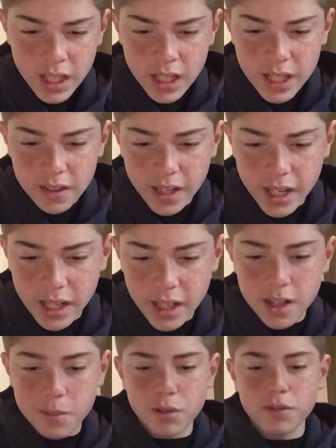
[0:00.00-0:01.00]
And then I got
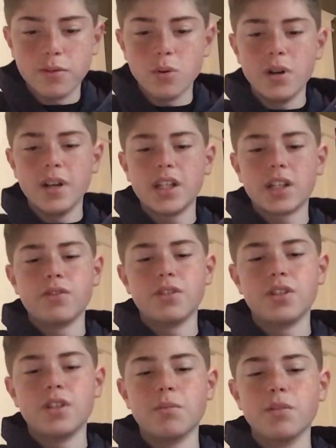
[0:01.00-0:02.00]
number 4 Knicks
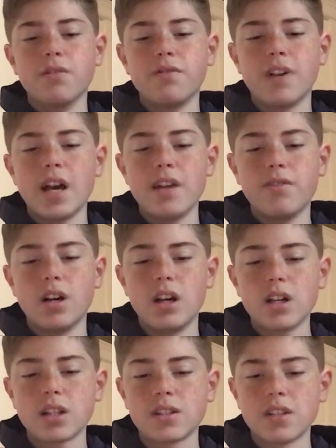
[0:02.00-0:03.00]
versus number 5
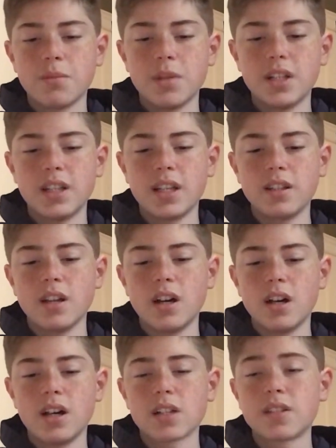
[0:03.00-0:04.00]
Hawks. I'm going to take the
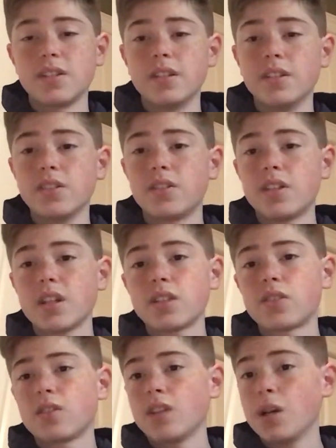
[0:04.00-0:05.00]
Hawks in
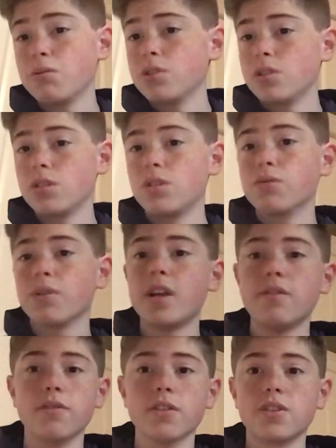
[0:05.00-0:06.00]
6. That was a
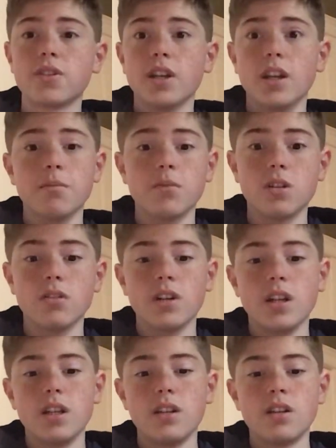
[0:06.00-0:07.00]
great first game
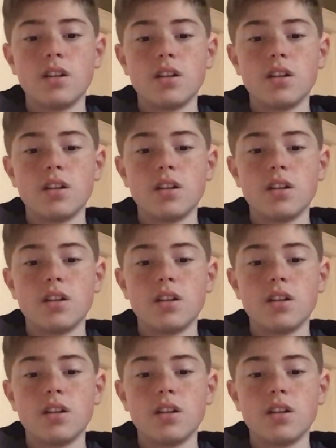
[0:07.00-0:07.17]
already.